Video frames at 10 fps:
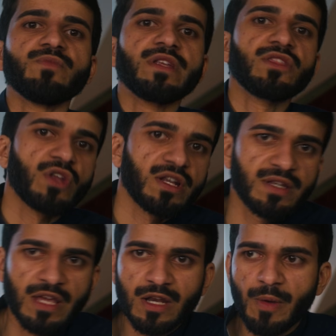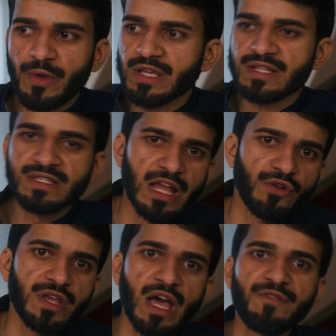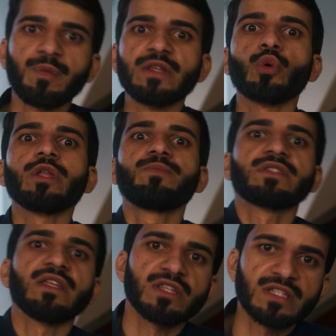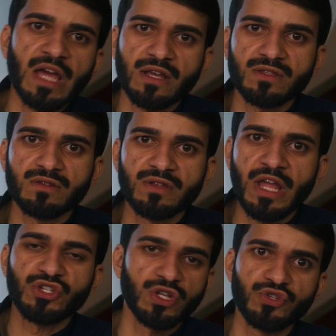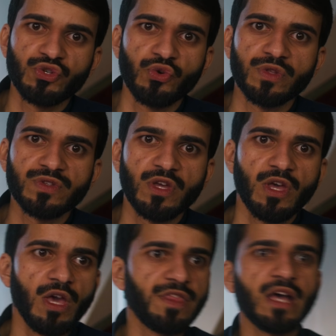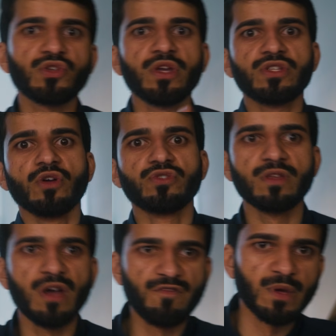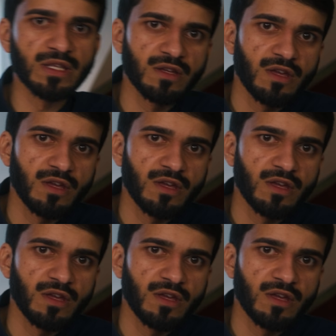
of money in the United Kingdom, I'm earning a salary, I have to pay 20% to tax, national insurance. That's going to go to the government.